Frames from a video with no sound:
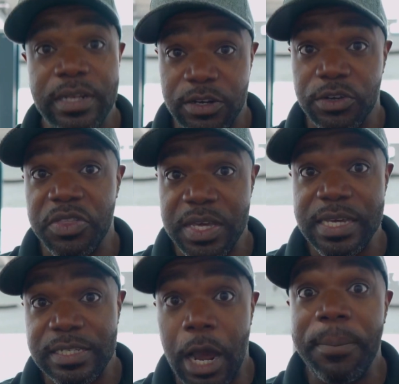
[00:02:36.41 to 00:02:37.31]
now the good thing
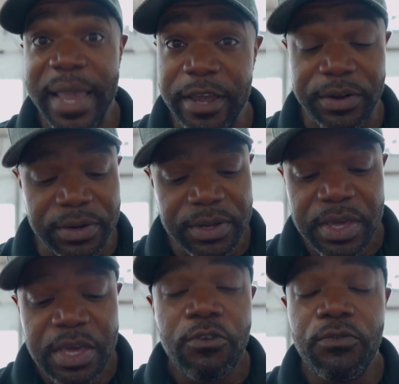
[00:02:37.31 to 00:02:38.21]
is our painter,
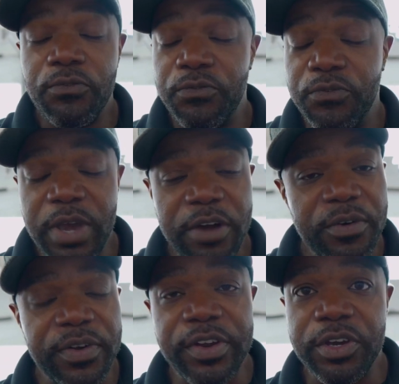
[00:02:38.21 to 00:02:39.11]
very,
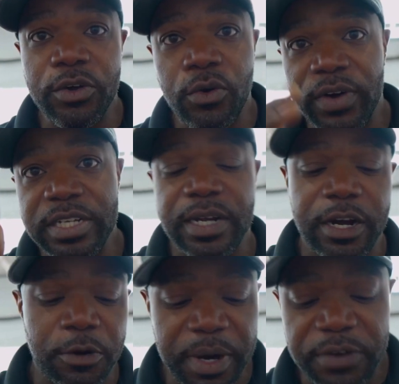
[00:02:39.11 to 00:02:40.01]
very good over at
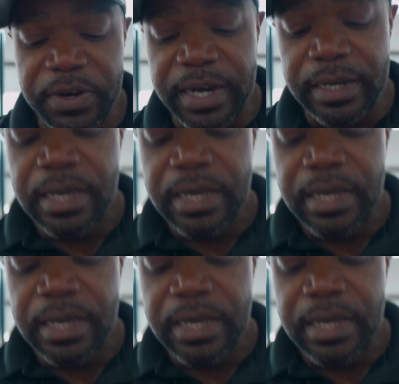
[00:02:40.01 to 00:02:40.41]
Soccer Modified,